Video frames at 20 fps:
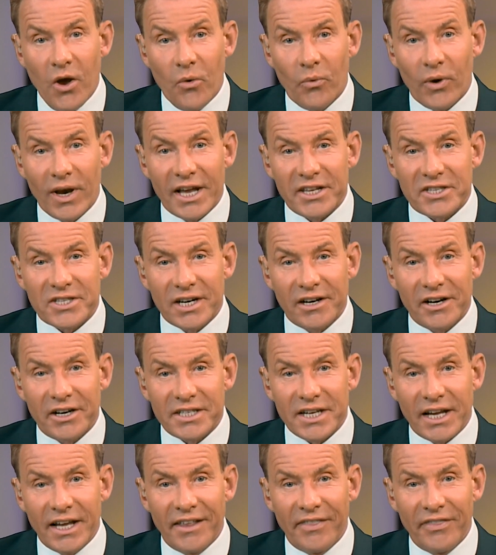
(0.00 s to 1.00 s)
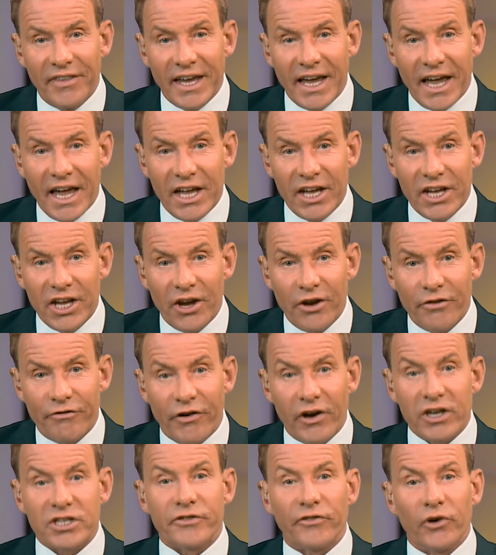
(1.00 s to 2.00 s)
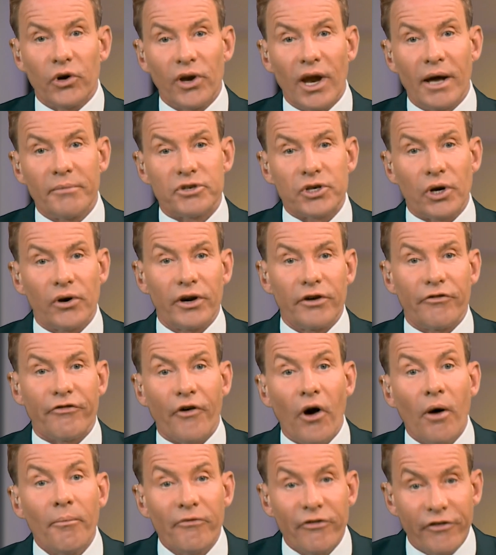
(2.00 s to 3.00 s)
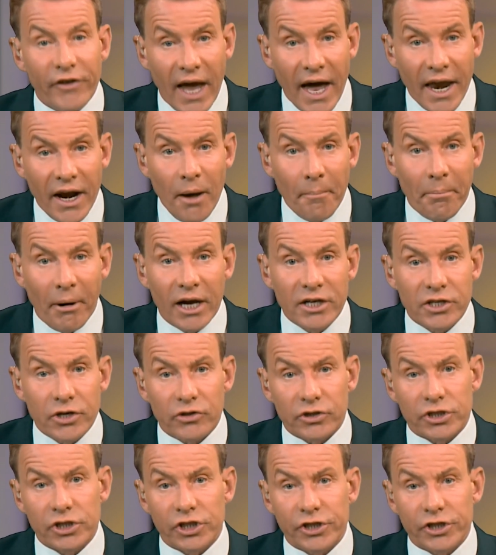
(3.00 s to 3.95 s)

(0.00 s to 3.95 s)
Well, let's start in the EU. First of all, I'm joined from Vienna by Dr.